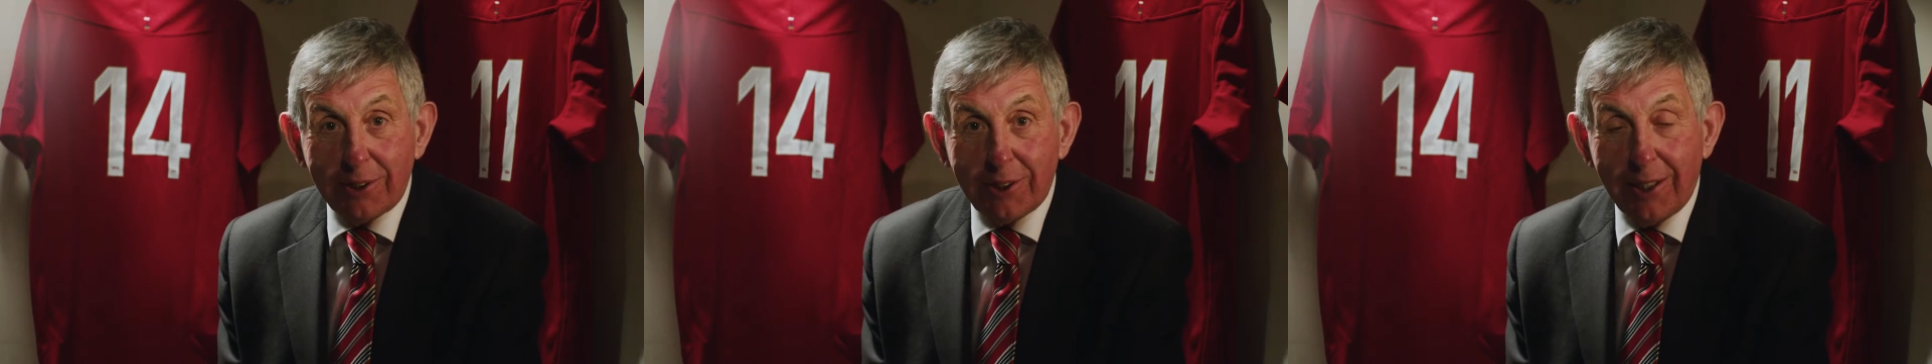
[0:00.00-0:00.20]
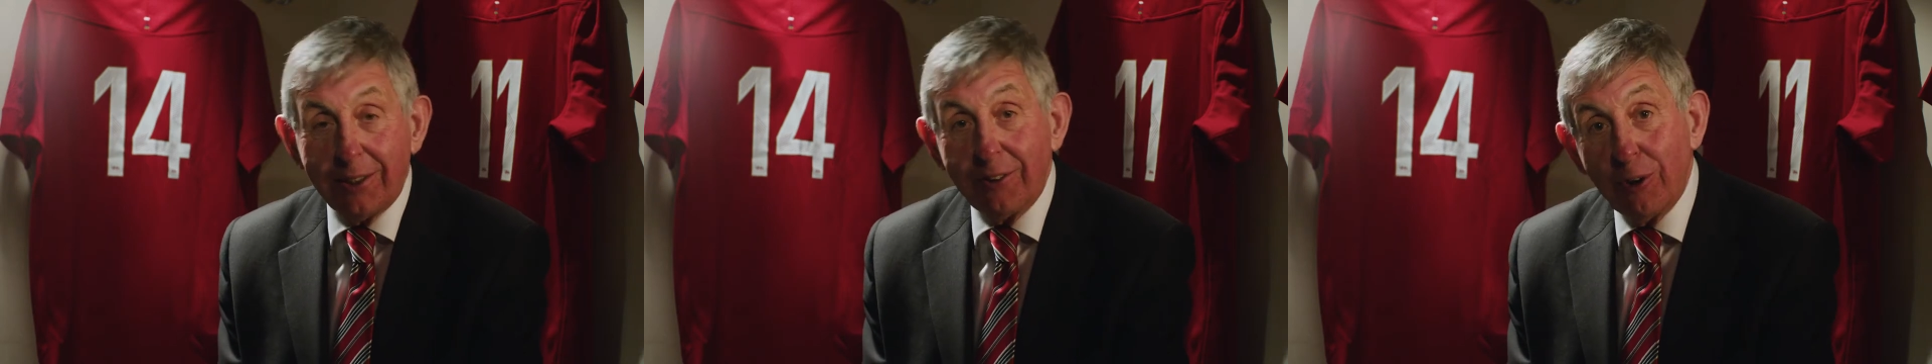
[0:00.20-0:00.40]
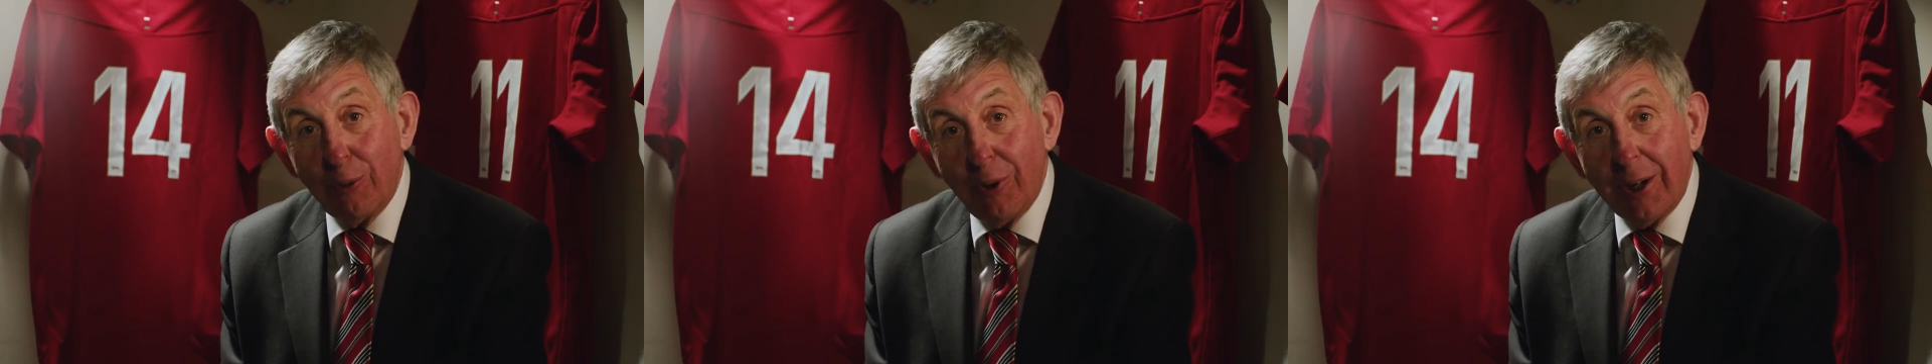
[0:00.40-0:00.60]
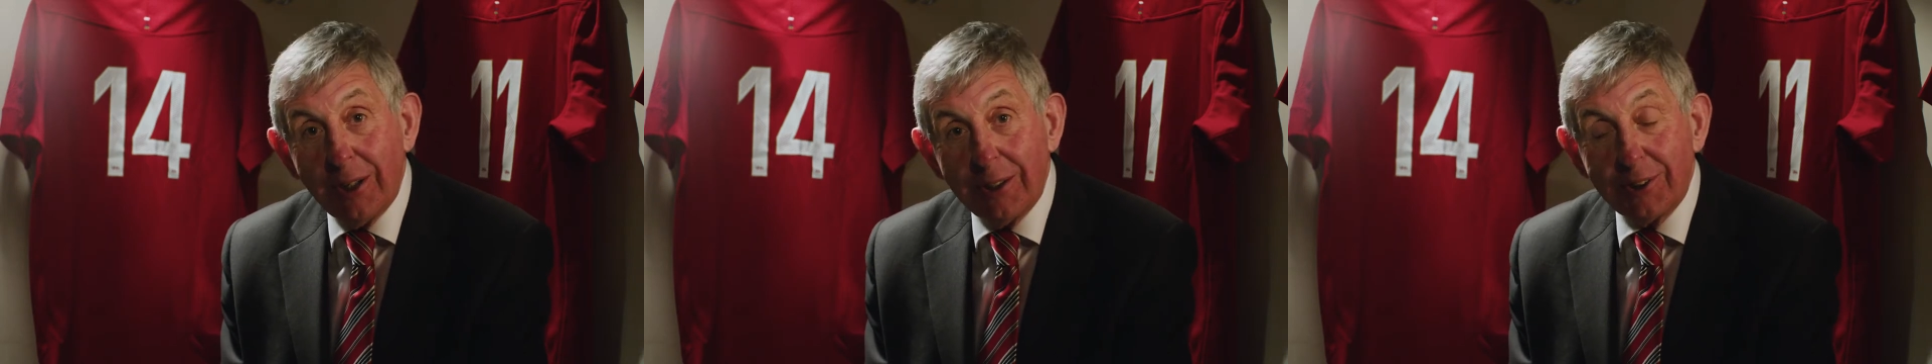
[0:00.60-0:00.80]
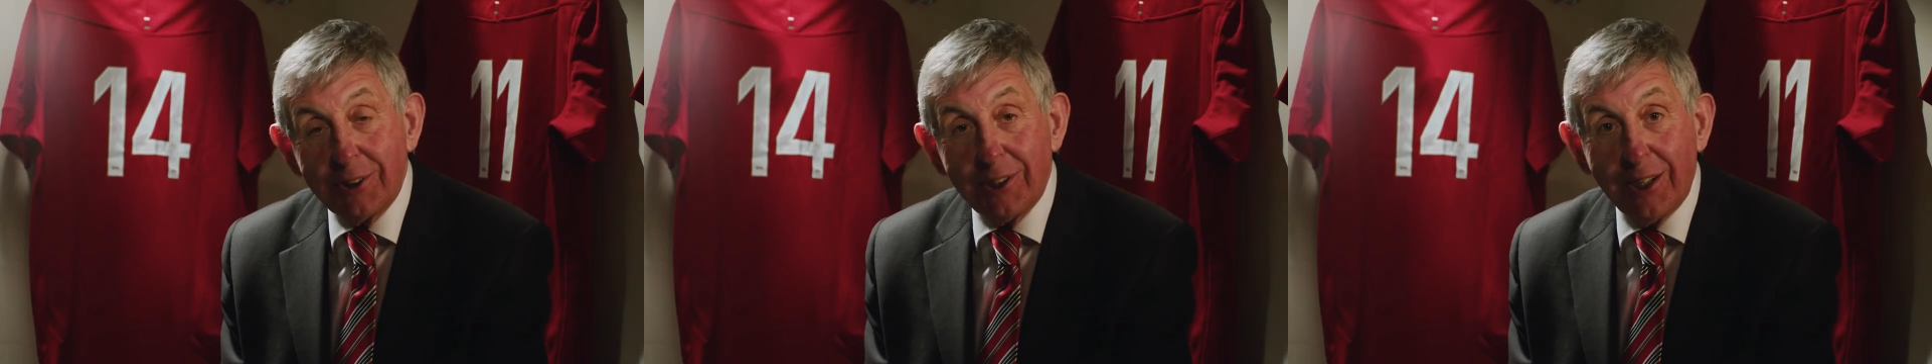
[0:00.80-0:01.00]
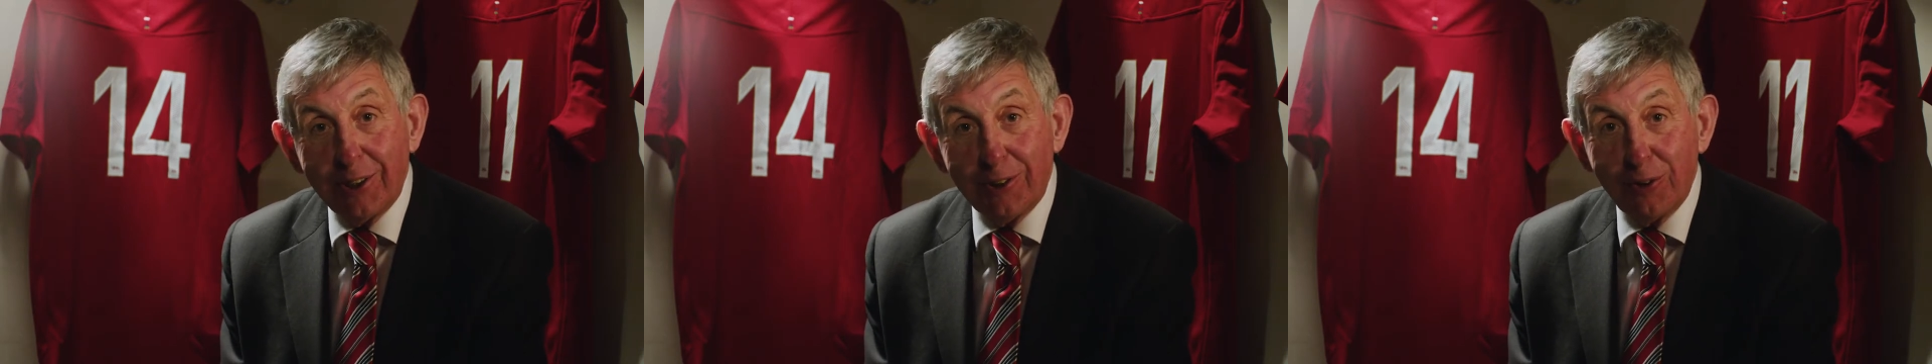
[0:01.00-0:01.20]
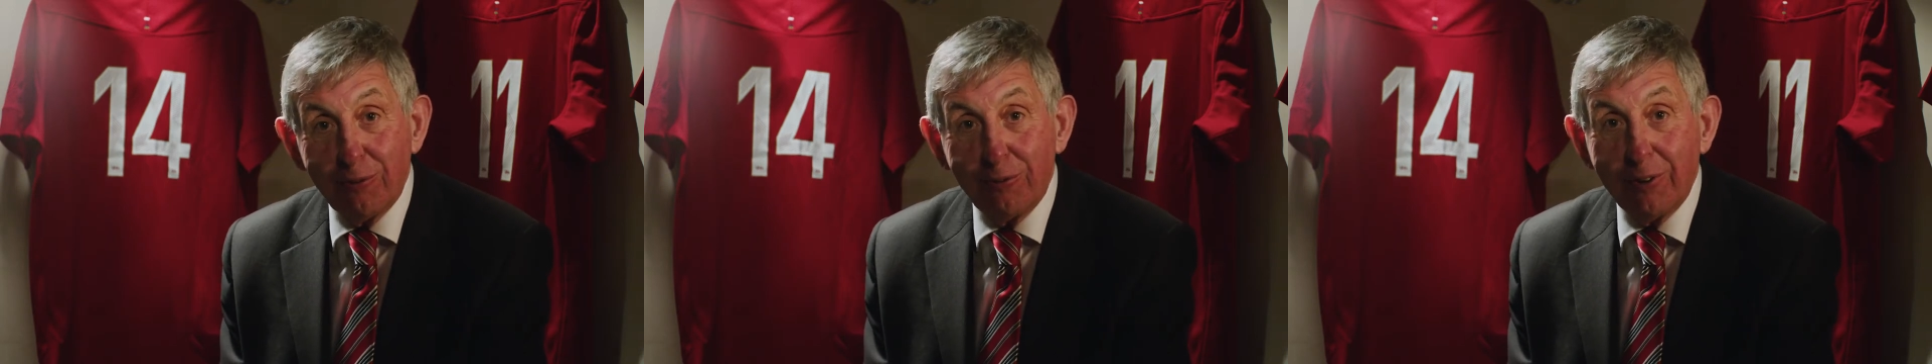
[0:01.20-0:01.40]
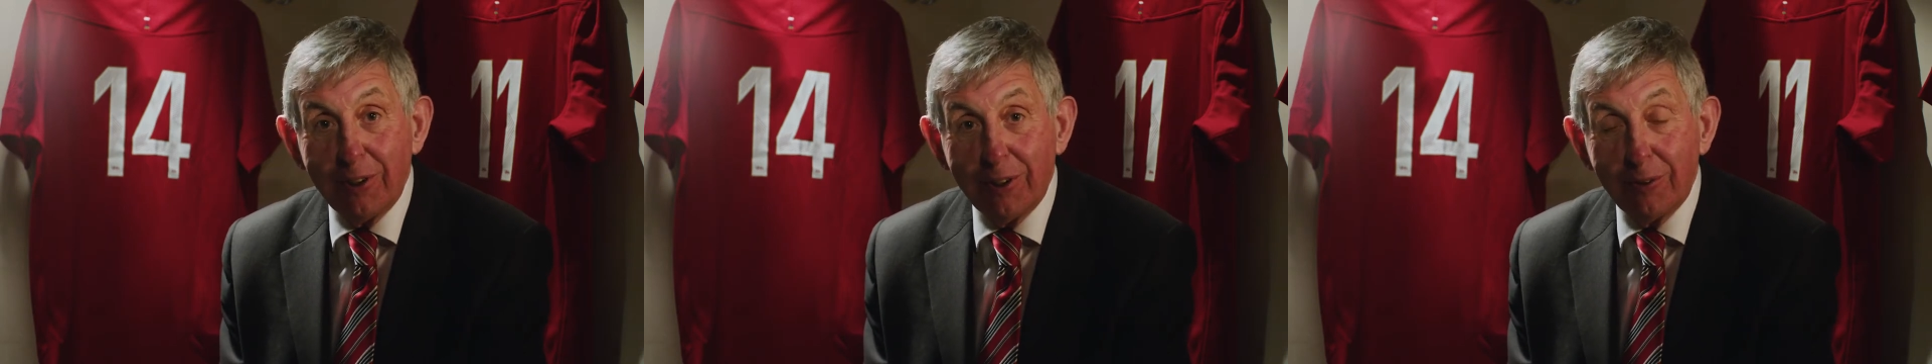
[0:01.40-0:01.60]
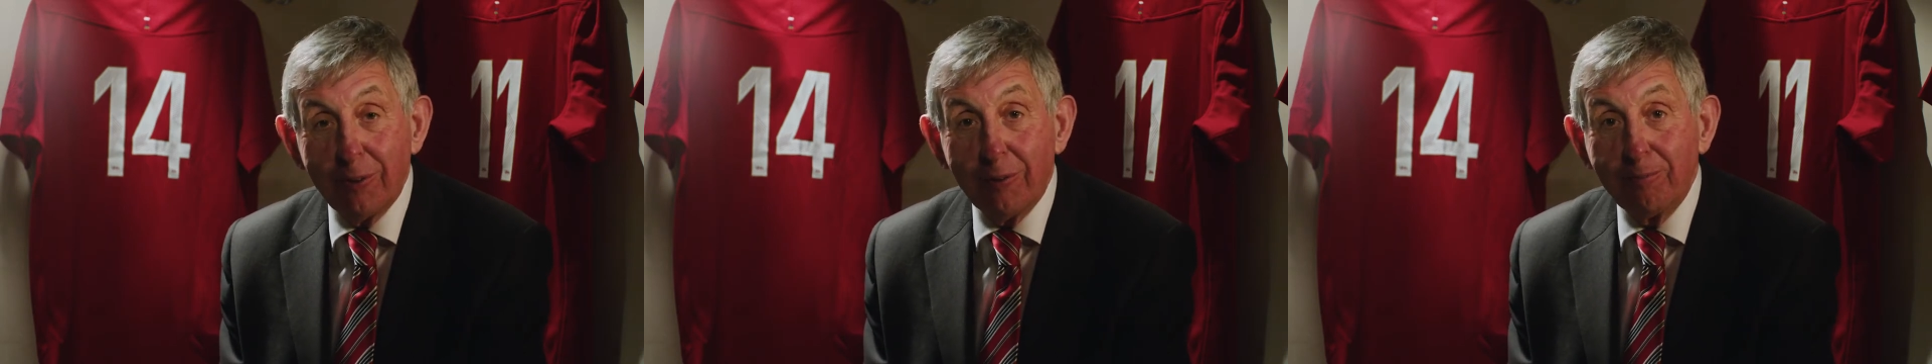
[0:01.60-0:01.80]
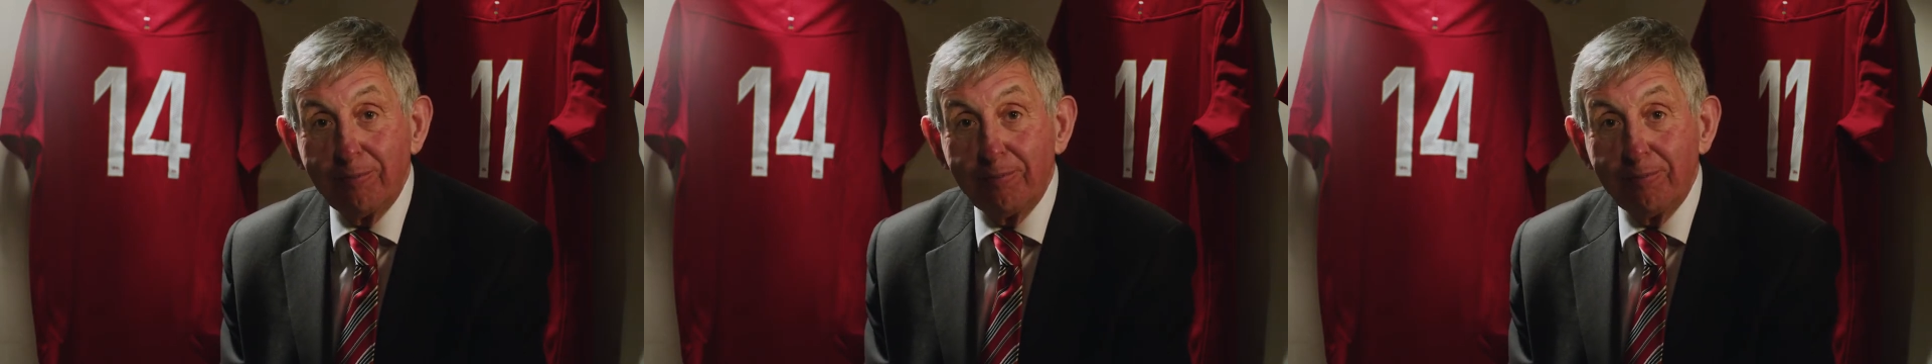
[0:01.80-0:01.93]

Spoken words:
side and the right-hand side of the field.